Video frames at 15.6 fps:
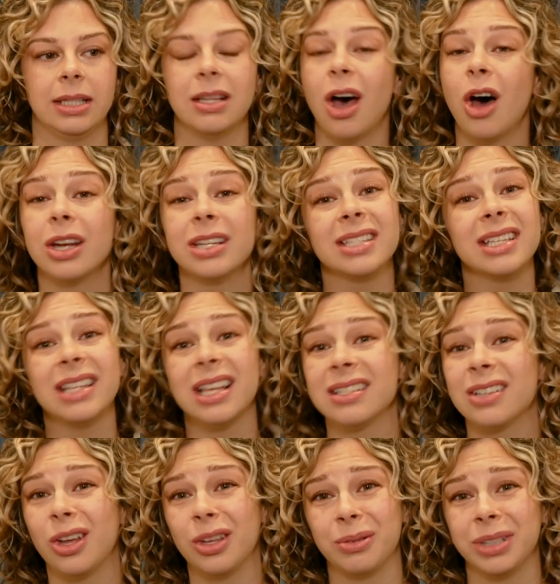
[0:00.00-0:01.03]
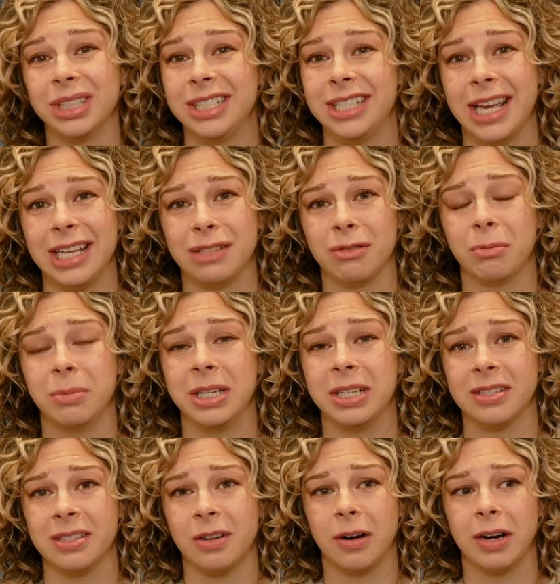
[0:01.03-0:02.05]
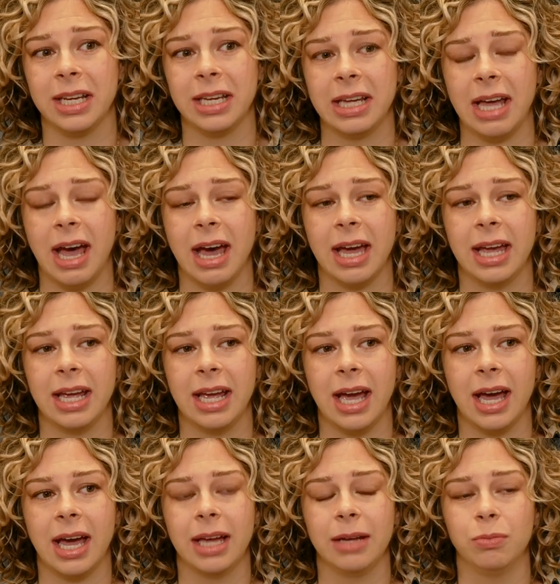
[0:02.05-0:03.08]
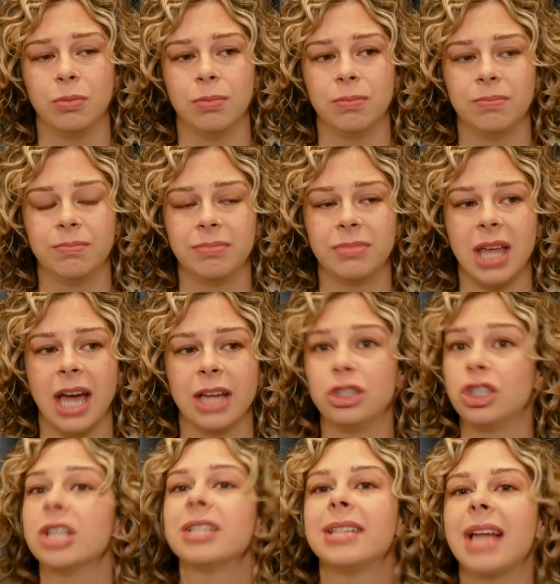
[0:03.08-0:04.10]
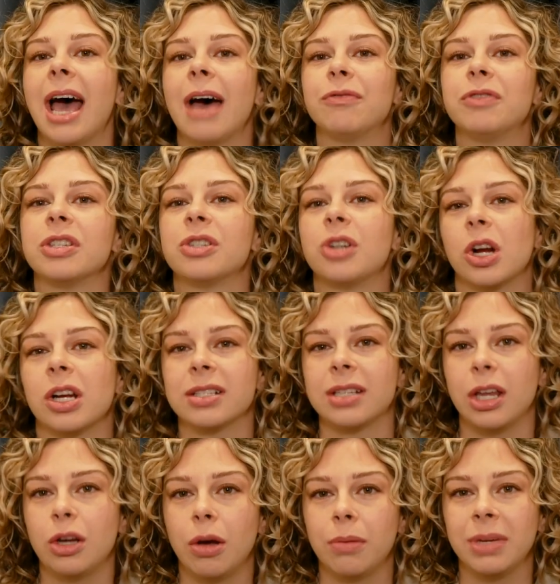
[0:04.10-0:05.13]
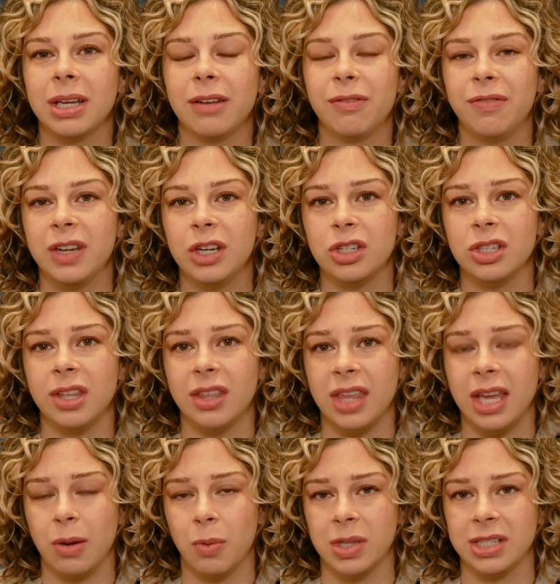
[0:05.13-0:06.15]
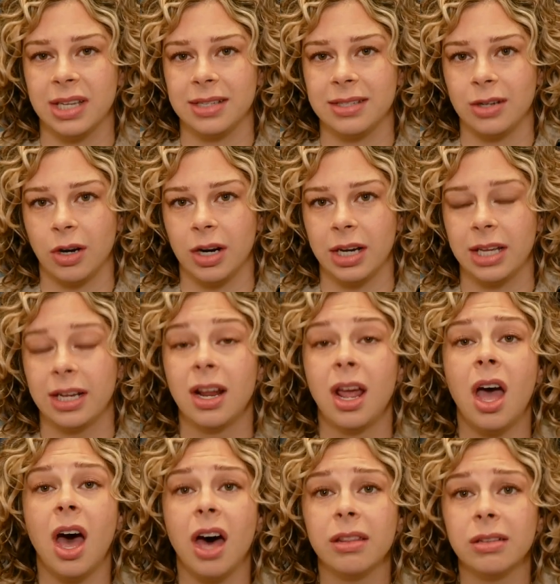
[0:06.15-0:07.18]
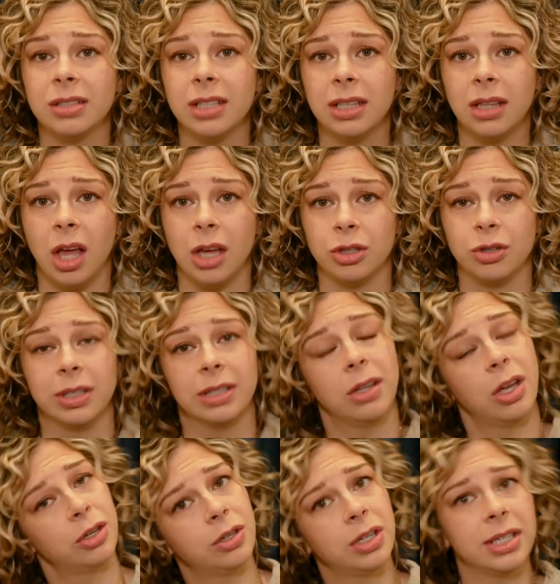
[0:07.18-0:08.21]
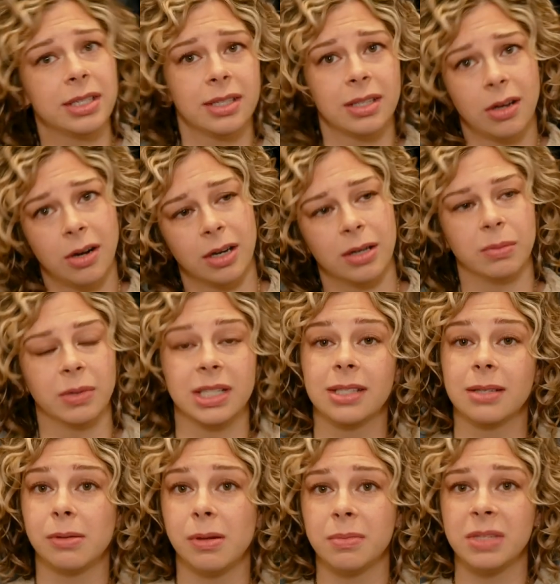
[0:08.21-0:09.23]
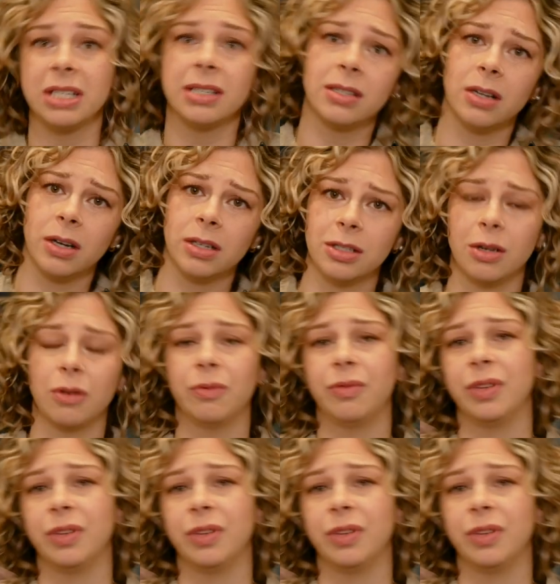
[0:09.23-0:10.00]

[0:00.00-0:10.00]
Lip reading: honestly, that's all it really takes for me to start it. I just have to start because I know I'm going to finish the thing once I start it. Other than laundry. Laundry is the hard one. Sometimes I start and don't